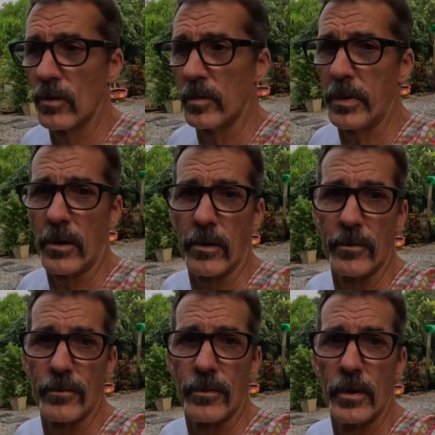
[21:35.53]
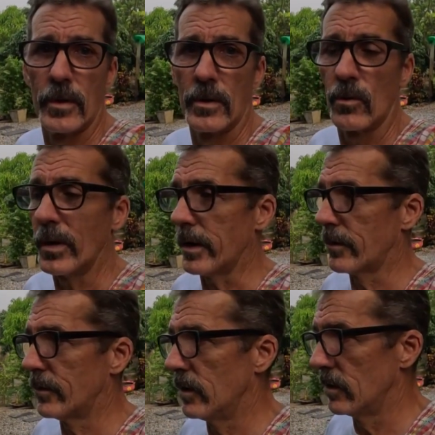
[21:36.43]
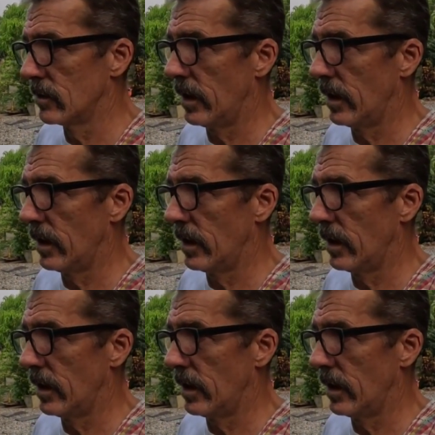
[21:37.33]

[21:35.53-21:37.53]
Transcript: only a period of weeks, you know.